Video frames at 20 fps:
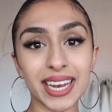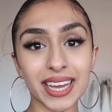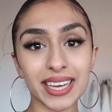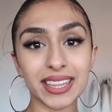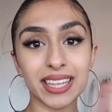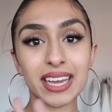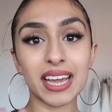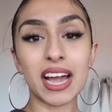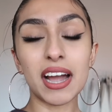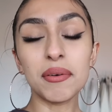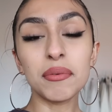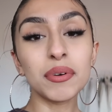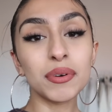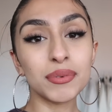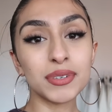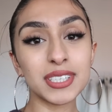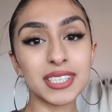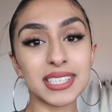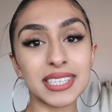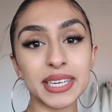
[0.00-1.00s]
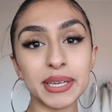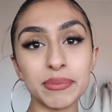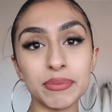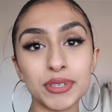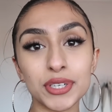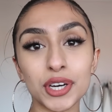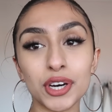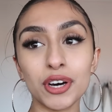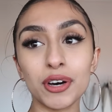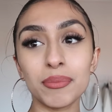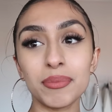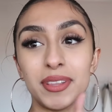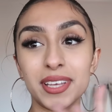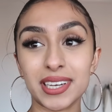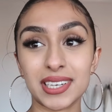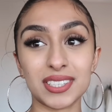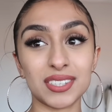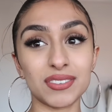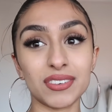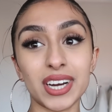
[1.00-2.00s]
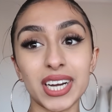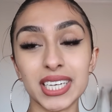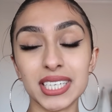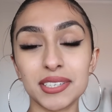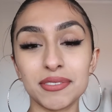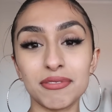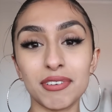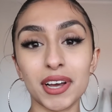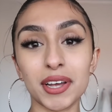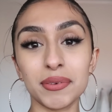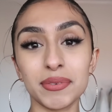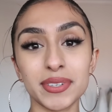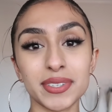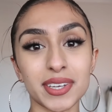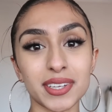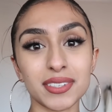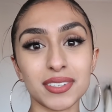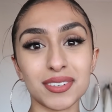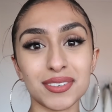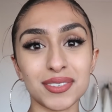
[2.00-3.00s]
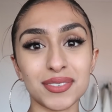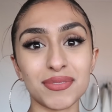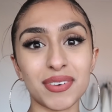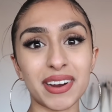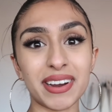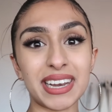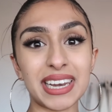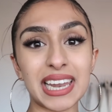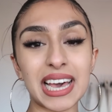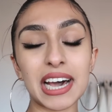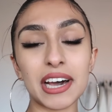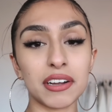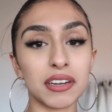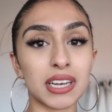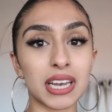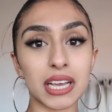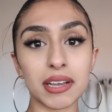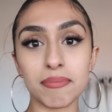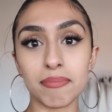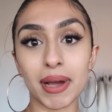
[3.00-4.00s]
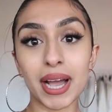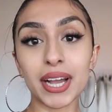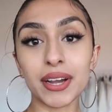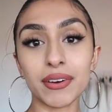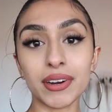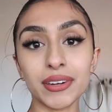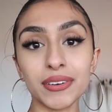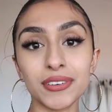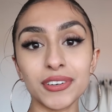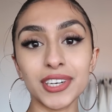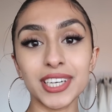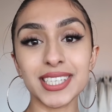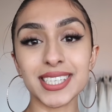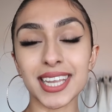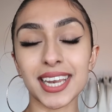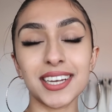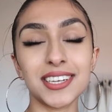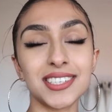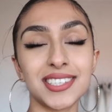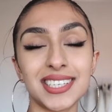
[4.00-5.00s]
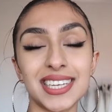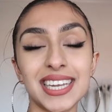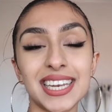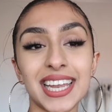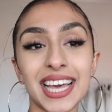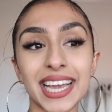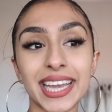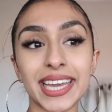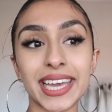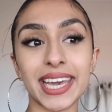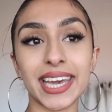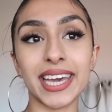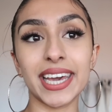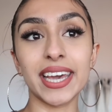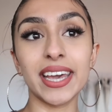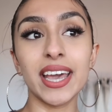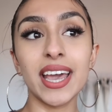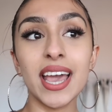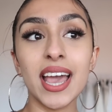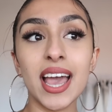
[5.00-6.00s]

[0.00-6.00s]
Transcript: Like the camera was steamed up, the extractor fan was on, so it was very loud, like background noise, and I just didn't like it.